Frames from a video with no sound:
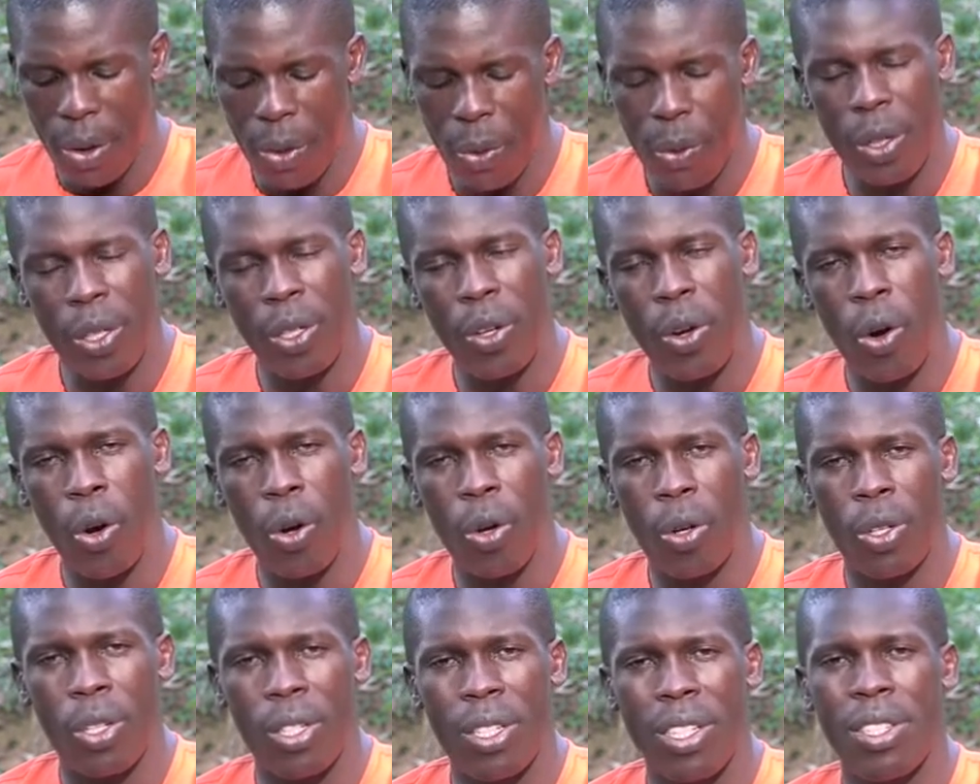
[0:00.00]
what
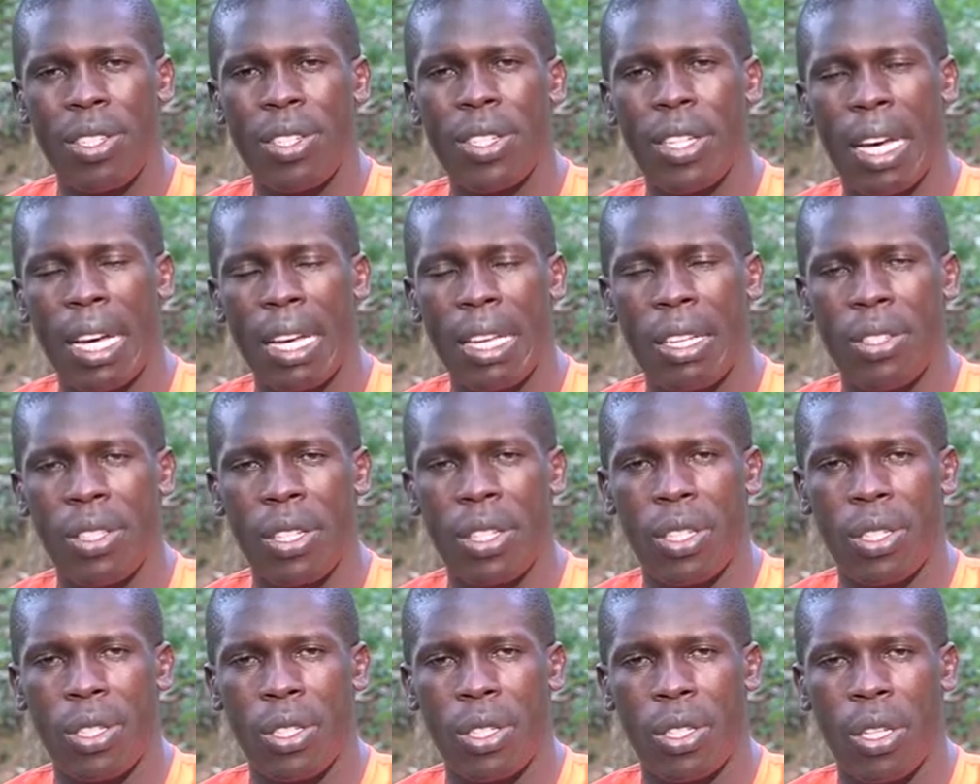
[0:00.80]
God desires
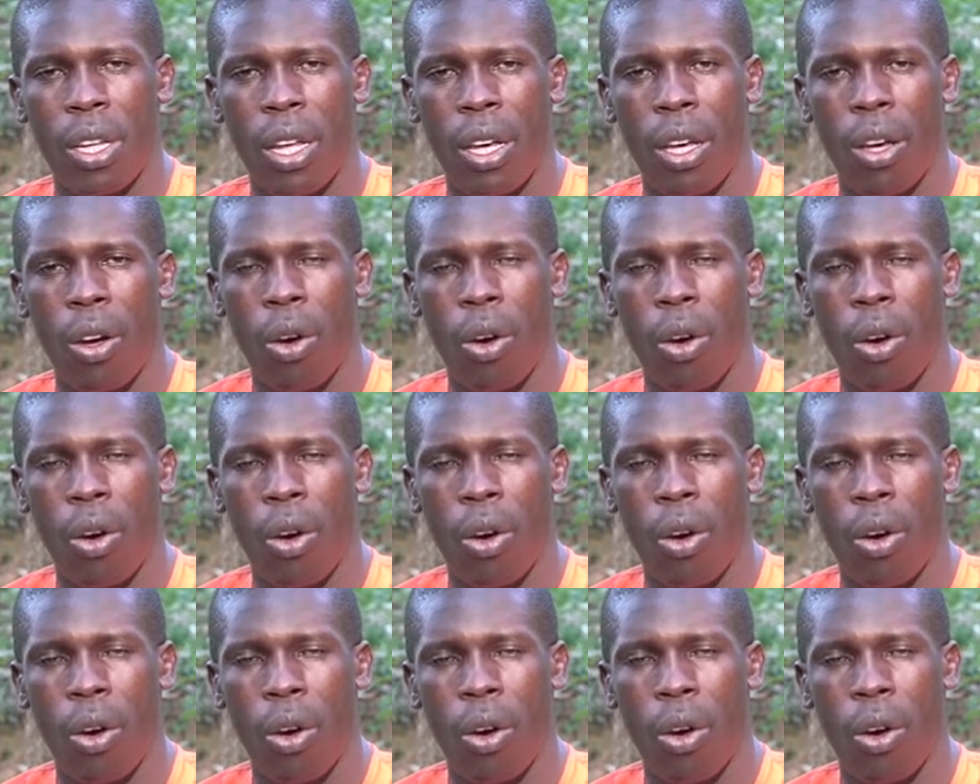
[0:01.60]
us,